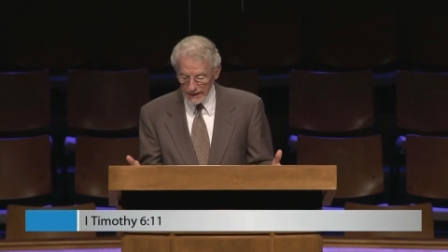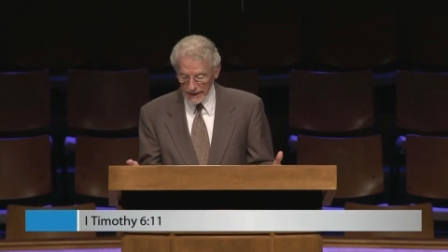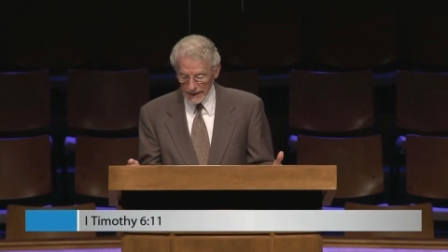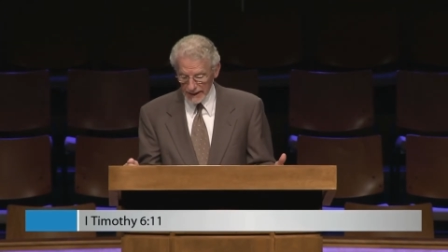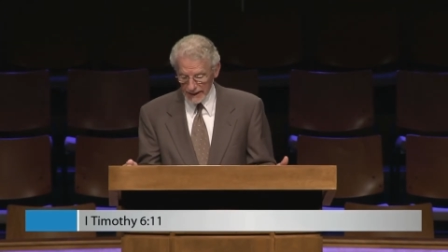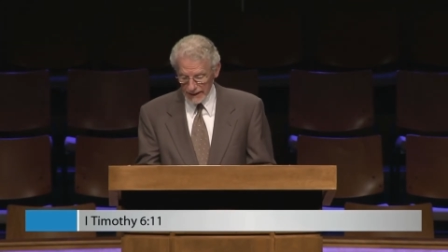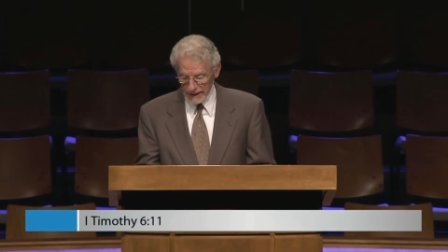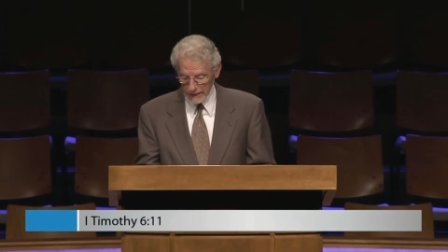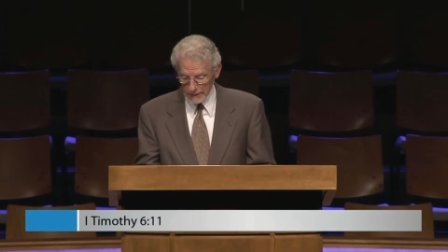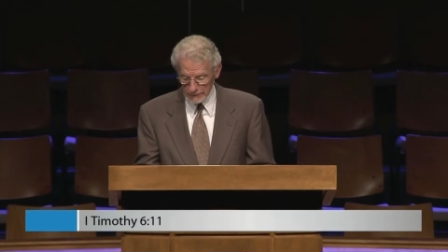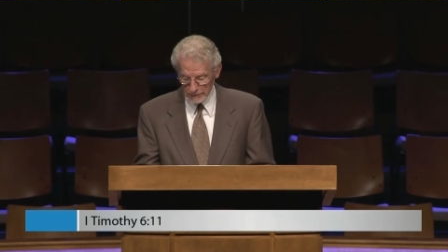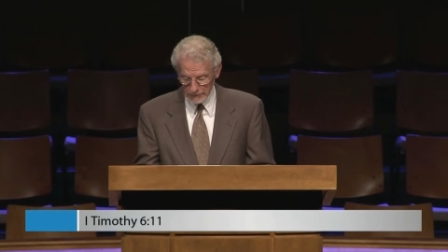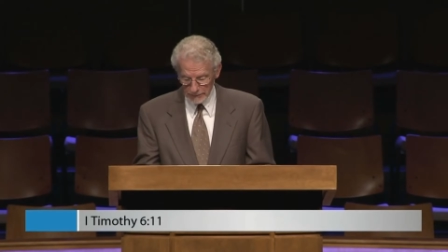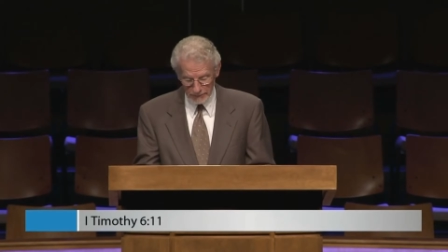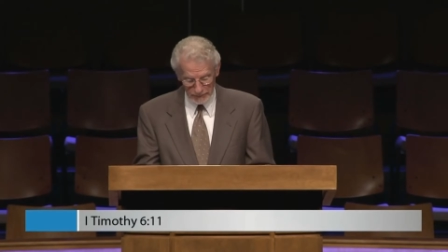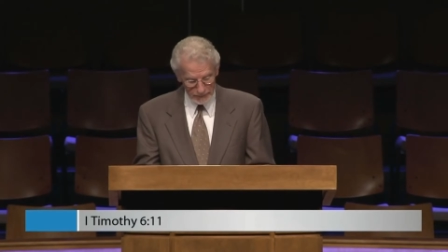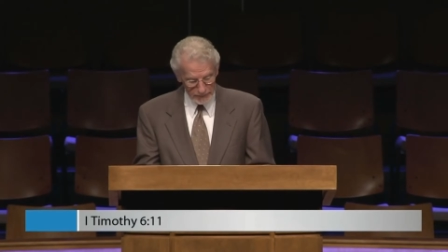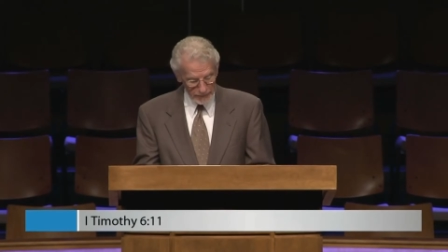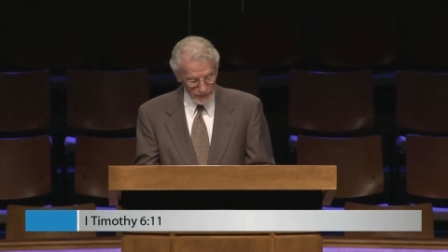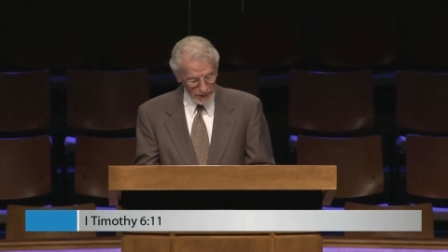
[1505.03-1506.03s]
Him,
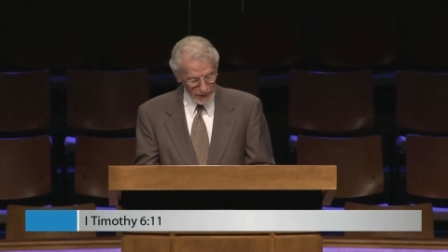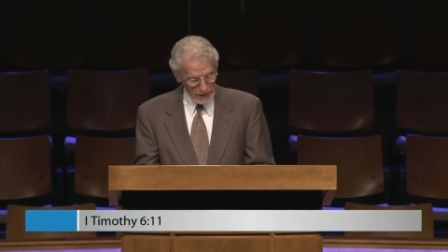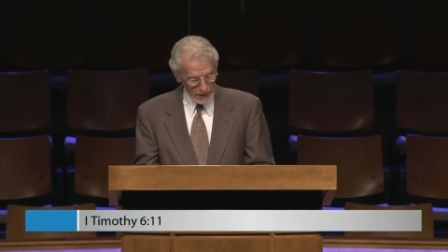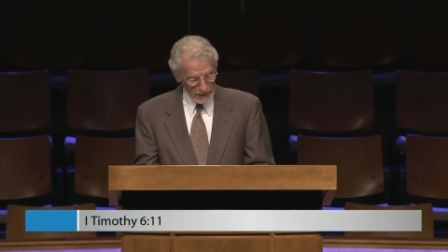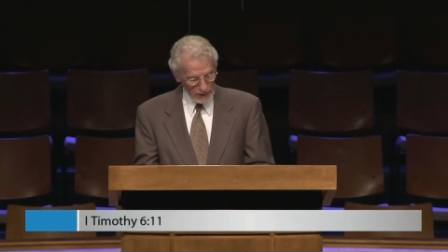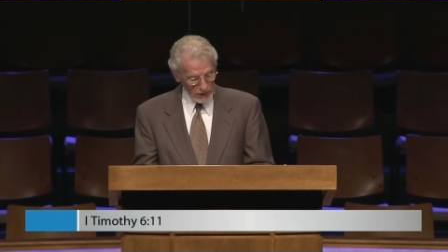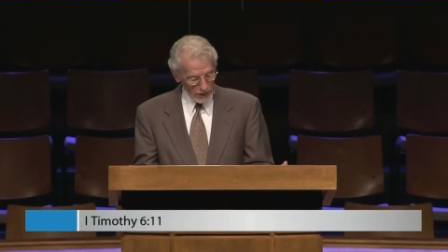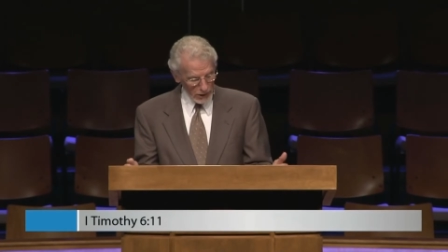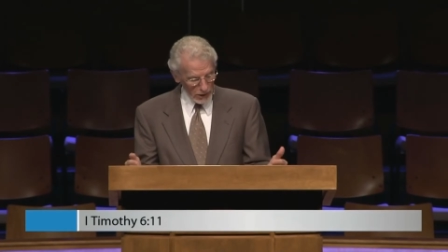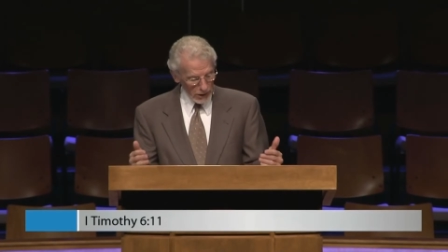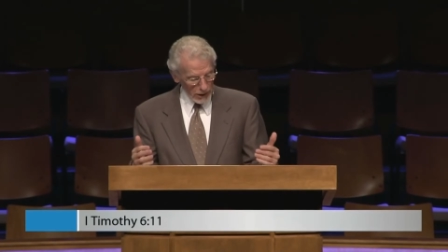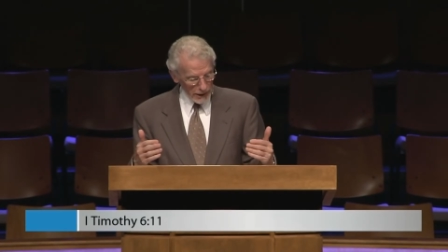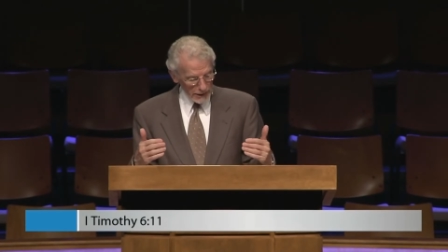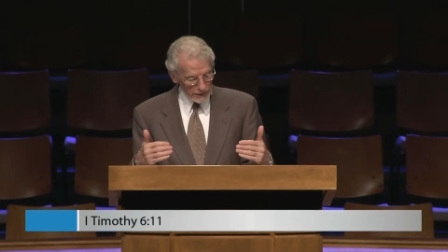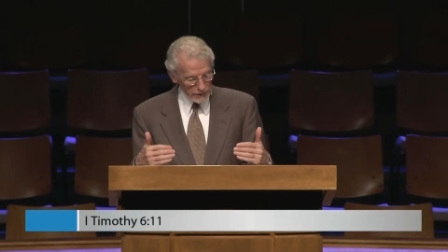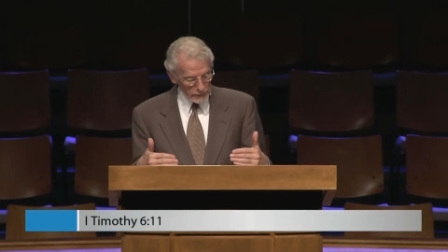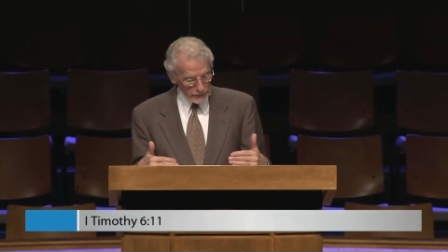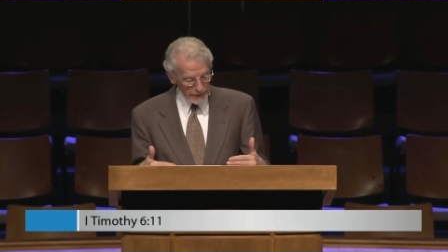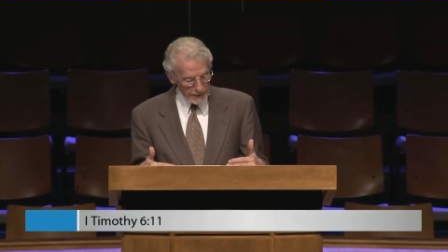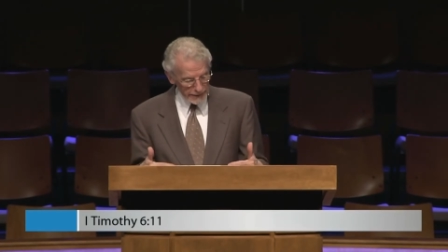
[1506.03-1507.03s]

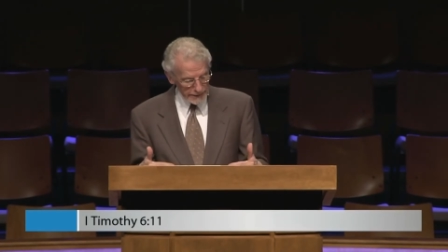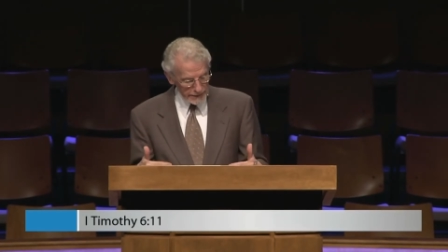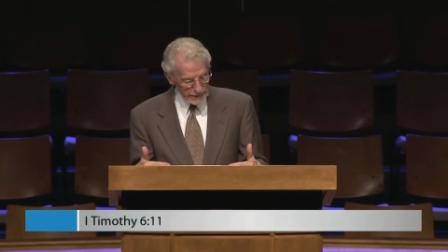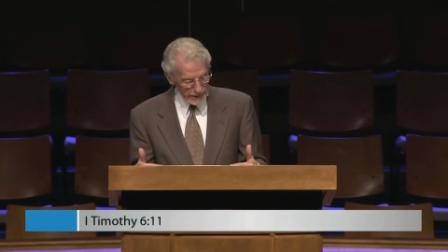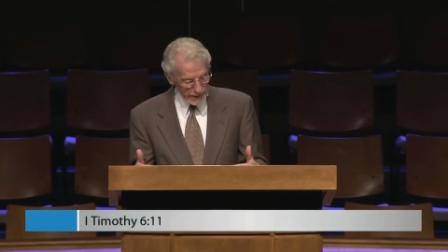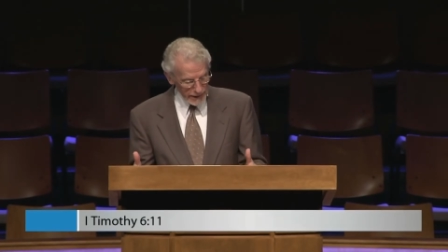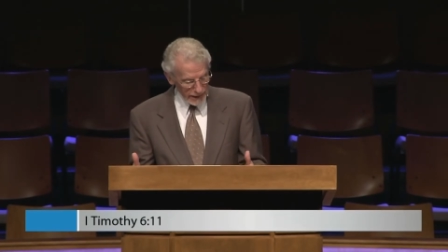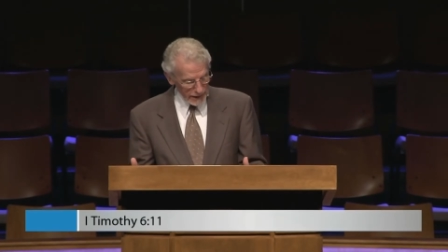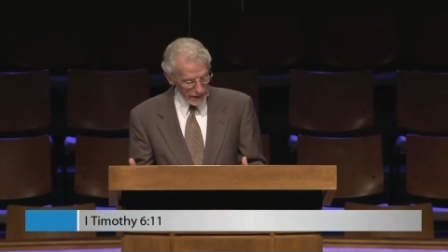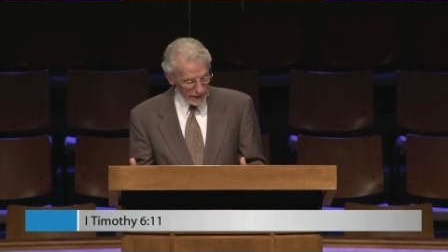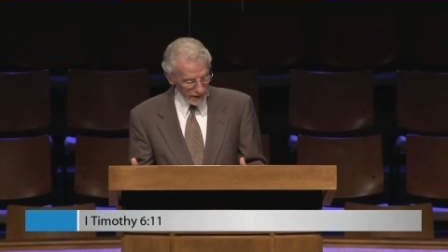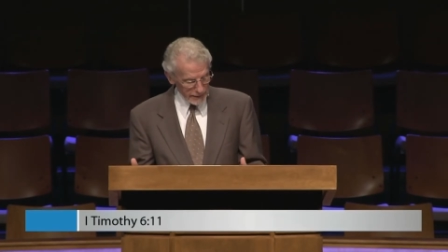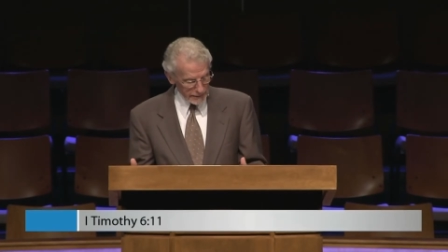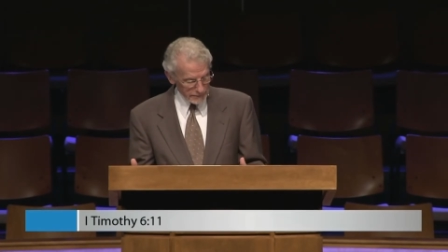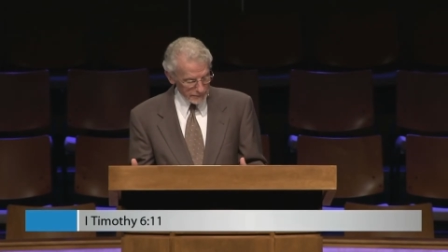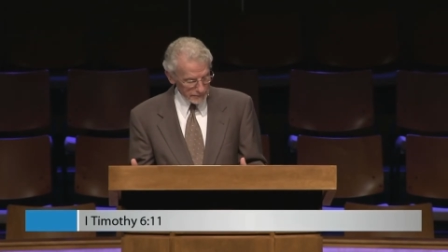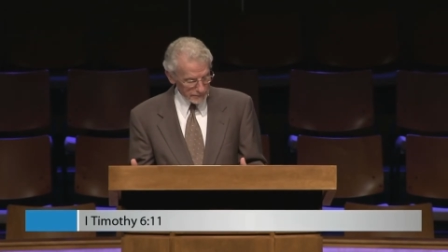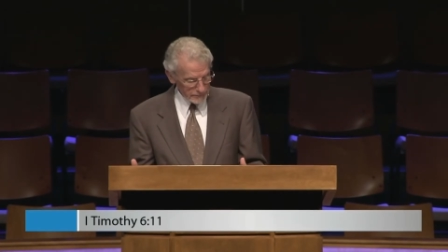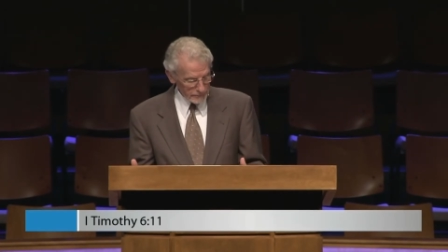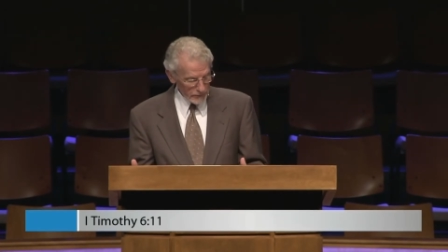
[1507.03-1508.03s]
honoring to
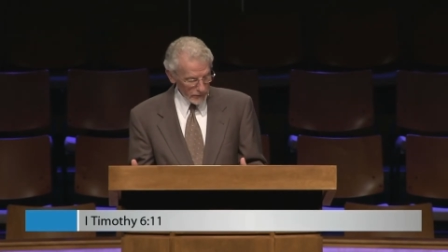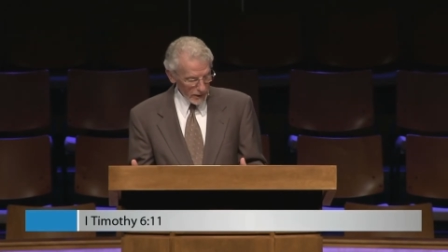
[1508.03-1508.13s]
Him.